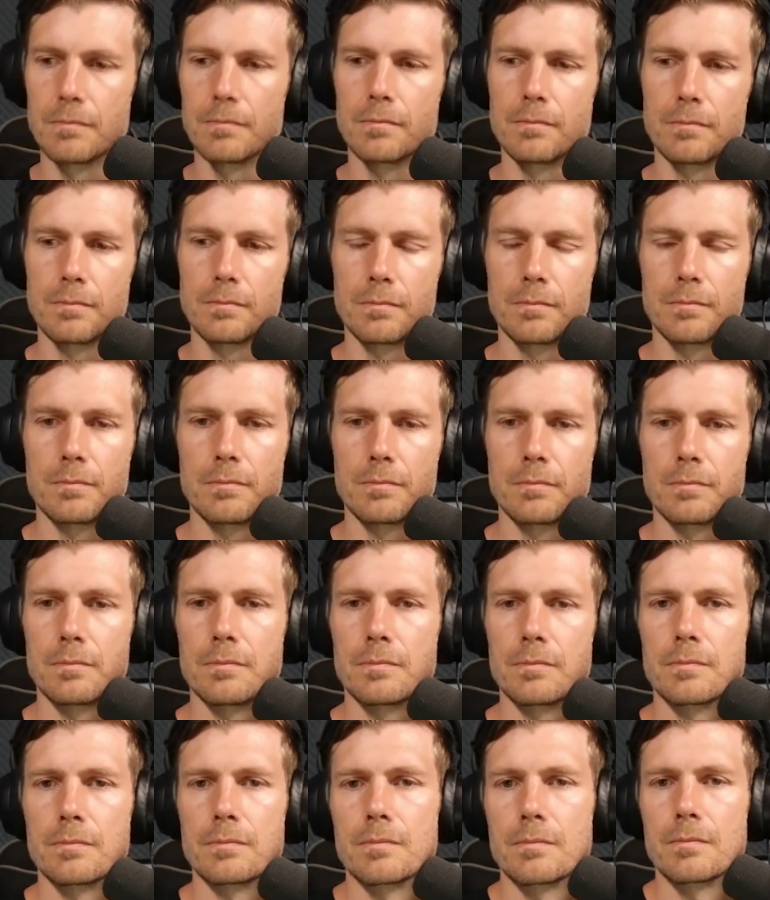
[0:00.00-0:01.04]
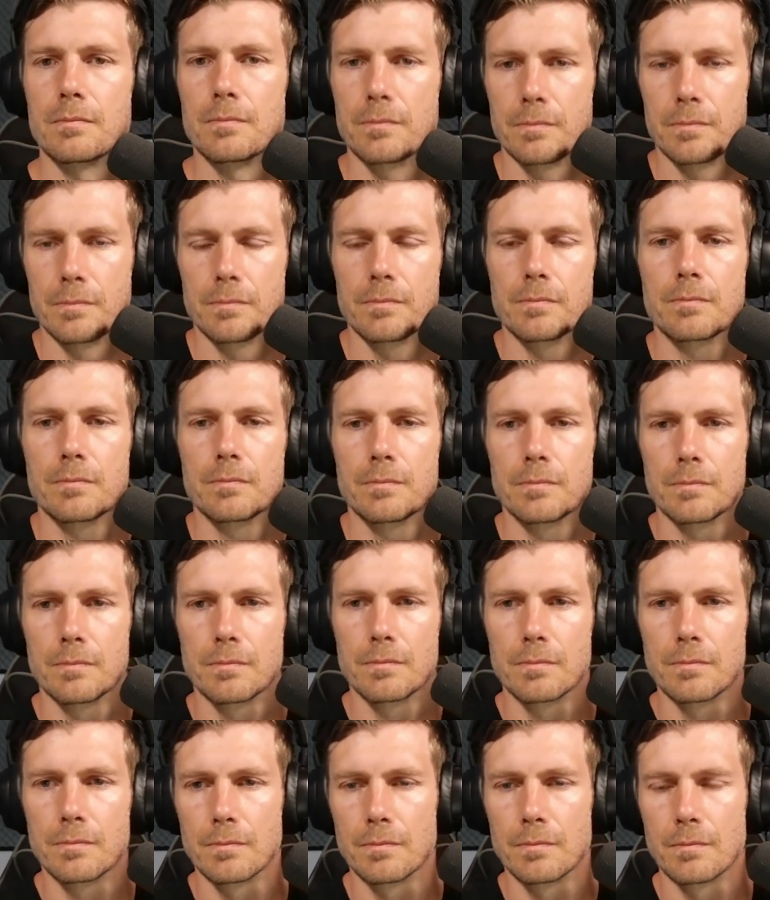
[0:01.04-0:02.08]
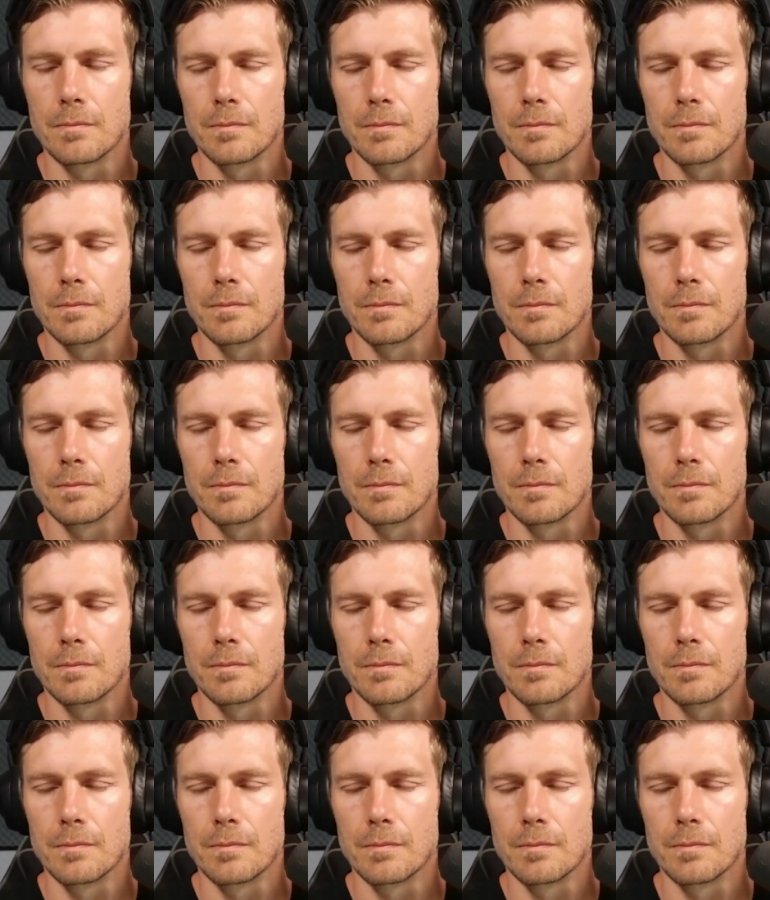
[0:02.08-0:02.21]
(silent)